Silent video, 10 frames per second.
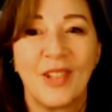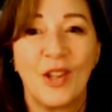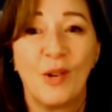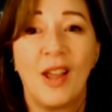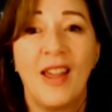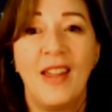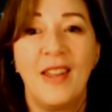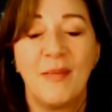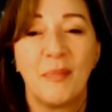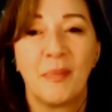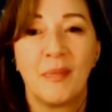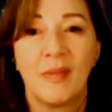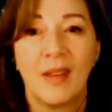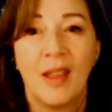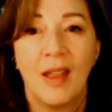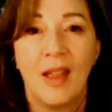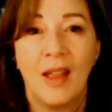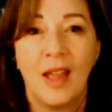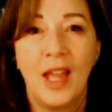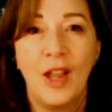Okay.
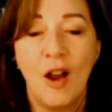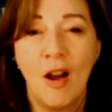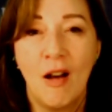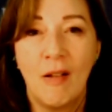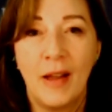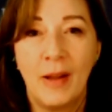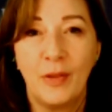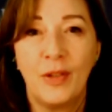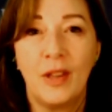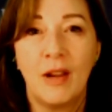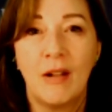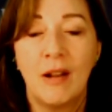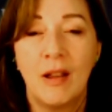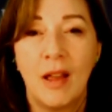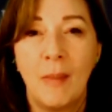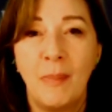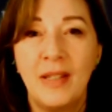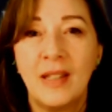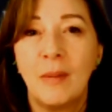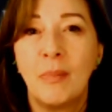Hey, all out there. Happy
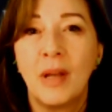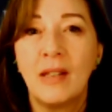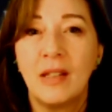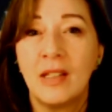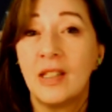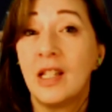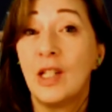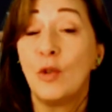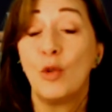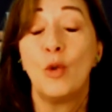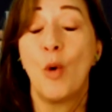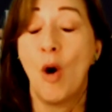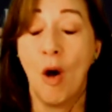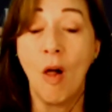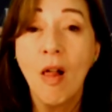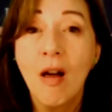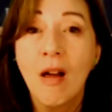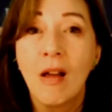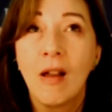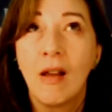Saint Patty's Day to you all.
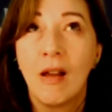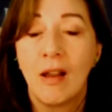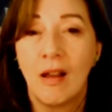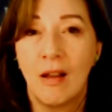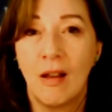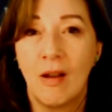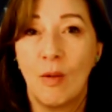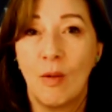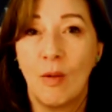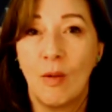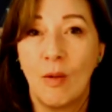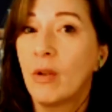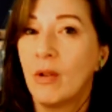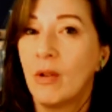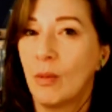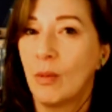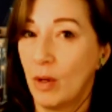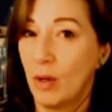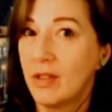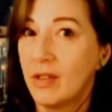Uh, weird,
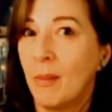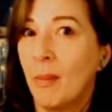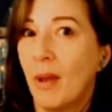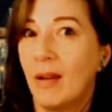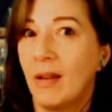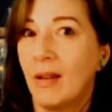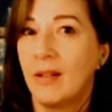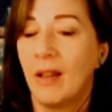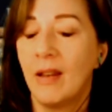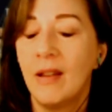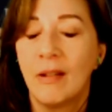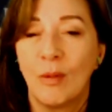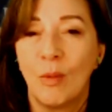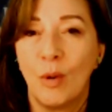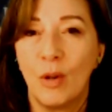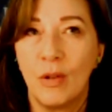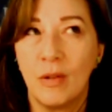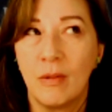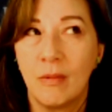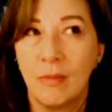weird Saint Patty's Day.
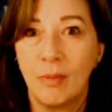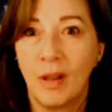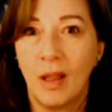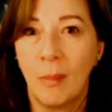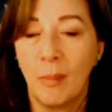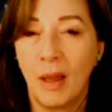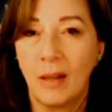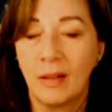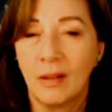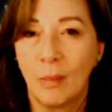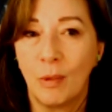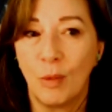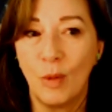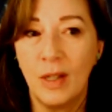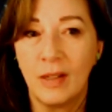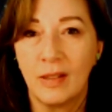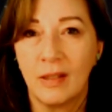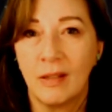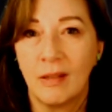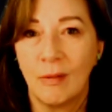Weird ca- past couple of
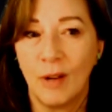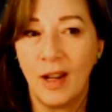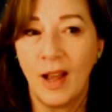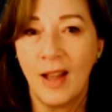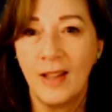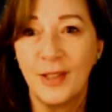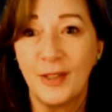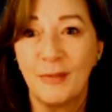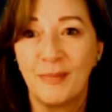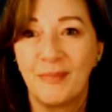weeks. Right, Oz?